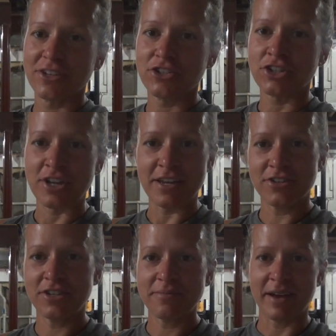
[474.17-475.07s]

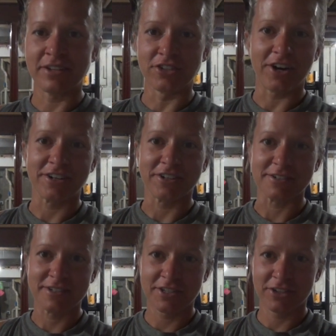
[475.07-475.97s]
Changing my
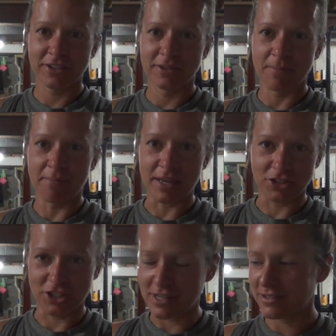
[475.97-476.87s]
daughter's
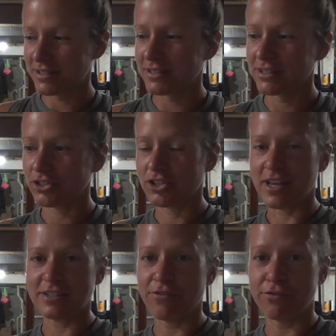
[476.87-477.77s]
bed sheets.
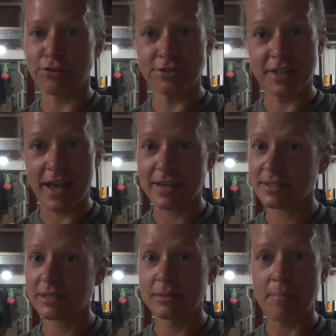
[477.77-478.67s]
She has a
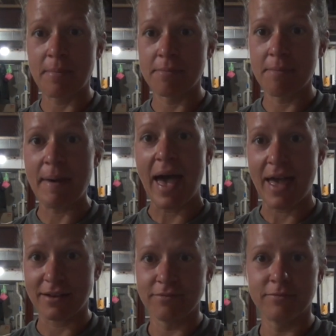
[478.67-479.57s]
full-size
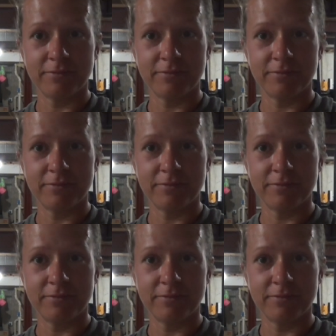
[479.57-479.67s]
bed